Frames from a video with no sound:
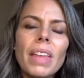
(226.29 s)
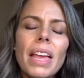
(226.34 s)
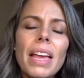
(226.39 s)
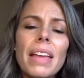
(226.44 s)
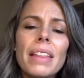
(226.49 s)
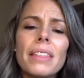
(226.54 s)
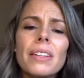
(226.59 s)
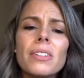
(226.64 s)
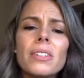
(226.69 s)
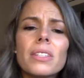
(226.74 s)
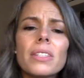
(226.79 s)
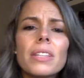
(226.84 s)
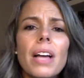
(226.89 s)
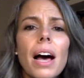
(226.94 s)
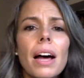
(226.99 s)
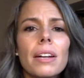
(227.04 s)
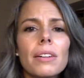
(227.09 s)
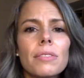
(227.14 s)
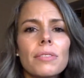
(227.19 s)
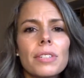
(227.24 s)
And there's a
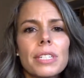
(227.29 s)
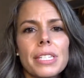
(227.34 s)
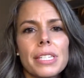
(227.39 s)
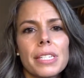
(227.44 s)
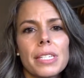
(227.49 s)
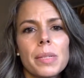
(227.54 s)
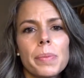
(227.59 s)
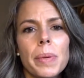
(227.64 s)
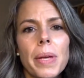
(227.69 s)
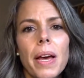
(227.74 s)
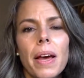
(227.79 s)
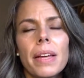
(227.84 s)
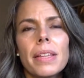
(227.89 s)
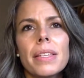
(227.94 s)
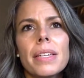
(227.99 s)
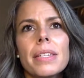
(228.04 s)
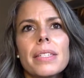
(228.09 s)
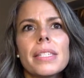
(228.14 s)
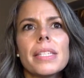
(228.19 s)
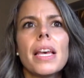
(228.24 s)
lot of reasons behind
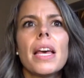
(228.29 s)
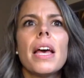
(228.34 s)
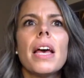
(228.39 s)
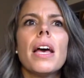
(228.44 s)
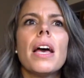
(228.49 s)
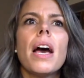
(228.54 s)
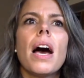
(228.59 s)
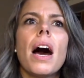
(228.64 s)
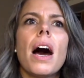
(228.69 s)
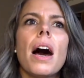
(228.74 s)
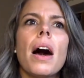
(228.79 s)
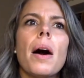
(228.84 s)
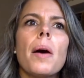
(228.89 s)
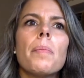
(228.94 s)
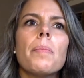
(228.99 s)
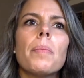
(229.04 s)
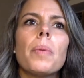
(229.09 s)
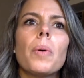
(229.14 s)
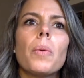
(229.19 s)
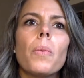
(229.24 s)
this,
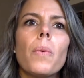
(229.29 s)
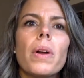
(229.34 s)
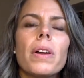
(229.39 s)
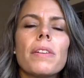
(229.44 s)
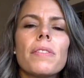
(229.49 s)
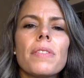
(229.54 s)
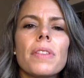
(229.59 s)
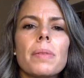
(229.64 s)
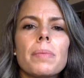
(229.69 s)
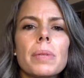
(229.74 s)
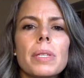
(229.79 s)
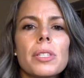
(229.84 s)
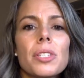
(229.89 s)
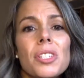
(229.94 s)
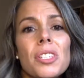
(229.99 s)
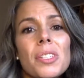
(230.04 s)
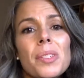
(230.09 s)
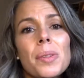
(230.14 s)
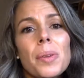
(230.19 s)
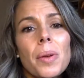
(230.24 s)
but one of them is
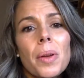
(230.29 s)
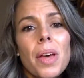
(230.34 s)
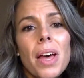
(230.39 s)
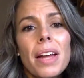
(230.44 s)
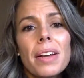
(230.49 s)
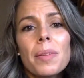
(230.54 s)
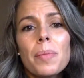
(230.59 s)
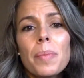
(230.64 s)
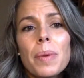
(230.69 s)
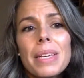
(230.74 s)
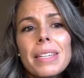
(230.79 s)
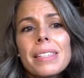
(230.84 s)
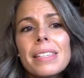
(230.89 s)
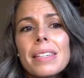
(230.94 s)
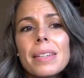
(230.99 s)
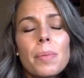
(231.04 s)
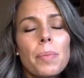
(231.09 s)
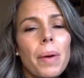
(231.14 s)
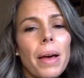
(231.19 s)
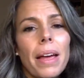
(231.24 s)
just kind of
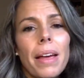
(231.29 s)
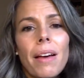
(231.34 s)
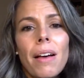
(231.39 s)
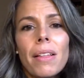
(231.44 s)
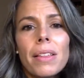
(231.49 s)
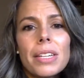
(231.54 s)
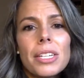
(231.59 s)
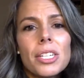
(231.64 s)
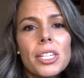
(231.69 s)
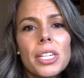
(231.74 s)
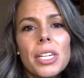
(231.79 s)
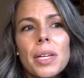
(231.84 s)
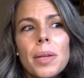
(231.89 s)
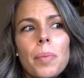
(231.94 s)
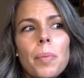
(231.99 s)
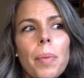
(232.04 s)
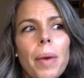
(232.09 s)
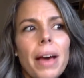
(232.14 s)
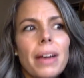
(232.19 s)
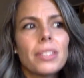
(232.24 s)
basic biology,
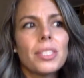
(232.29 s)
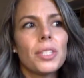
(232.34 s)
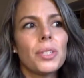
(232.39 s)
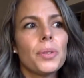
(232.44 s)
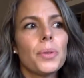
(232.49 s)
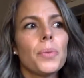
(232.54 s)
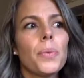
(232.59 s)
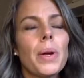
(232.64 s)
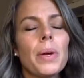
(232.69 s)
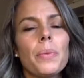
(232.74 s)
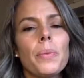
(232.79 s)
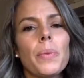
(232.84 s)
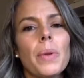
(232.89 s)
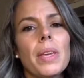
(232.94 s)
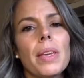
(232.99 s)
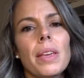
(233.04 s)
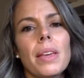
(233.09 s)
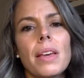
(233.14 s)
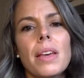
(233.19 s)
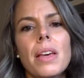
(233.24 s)
and back to when
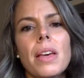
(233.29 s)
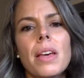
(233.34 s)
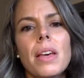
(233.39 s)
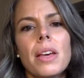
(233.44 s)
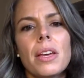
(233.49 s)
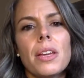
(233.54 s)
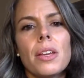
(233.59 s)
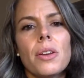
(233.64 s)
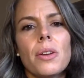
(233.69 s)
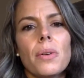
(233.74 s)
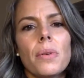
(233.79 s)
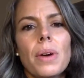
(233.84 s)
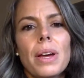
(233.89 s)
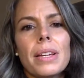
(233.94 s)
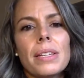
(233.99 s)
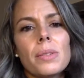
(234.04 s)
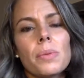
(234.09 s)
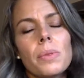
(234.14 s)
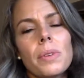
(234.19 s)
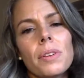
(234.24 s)
we,
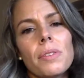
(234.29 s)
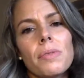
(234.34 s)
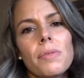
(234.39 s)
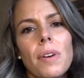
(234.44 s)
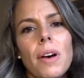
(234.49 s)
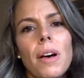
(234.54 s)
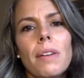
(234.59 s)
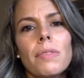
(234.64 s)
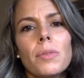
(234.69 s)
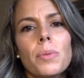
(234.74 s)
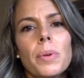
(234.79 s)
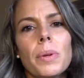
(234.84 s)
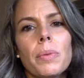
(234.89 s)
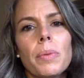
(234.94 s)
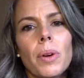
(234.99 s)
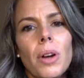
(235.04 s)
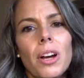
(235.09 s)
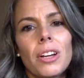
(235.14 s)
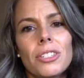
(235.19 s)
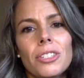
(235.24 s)
as we evolved, we
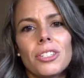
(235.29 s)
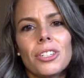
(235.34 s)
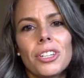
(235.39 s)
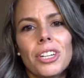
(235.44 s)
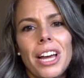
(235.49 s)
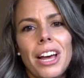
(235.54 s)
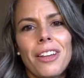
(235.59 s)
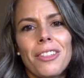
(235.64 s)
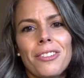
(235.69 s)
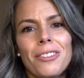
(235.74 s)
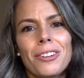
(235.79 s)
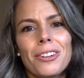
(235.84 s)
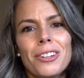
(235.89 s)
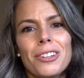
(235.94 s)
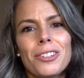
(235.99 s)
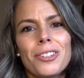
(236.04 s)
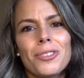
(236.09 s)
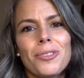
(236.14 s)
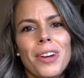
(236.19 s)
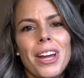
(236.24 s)
were
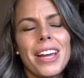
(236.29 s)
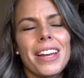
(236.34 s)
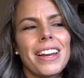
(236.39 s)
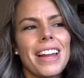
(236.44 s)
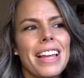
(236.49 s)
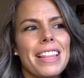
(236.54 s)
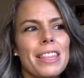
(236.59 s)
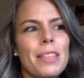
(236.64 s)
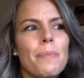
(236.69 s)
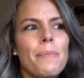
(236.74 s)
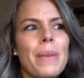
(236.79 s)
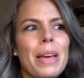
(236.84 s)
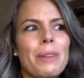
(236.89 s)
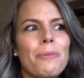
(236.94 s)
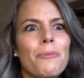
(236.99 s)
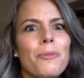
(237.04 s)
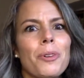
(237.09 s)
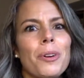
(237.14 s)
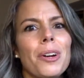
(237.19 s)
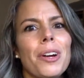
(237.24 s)
hunter-gatherers, right? And the
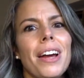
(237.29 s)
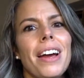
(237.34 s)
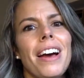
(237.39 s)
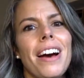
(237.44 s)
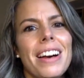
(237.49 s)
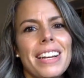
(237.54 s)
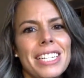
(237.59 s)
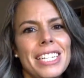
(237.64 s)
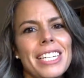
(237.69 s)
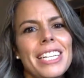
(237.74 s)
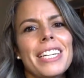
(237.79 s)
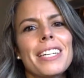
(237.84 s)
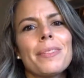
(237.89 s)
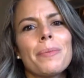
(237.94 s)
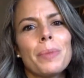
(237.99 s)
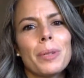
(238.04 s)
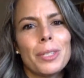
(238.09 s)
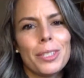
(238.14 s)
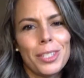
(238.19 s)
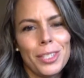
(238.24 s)
men were hunting
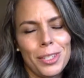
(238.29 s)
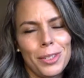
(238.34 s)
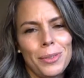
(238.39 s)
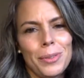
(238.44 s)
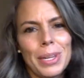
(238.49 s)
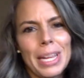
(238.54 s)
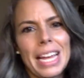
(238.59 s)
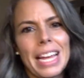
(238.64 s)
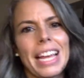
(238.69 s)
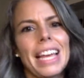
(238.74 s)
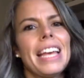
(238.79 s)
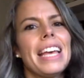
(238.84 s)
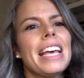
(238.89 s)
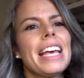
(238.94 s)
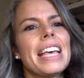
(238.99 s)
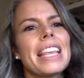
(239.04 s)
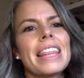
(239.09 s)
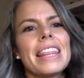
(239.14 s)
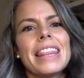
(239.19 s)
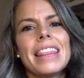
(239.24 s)
and pursuing.
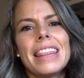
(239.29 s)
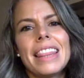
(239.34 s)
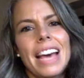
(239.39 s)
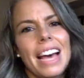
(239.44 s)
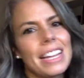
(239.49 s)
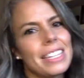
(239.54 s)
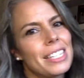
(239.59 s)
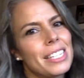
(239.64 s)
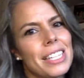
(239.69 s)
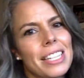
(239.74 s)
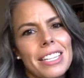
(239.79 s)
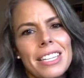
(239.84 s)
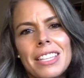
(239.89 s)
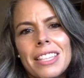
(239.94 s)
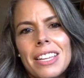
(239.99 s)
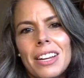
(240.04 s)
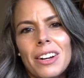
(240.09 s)
That's in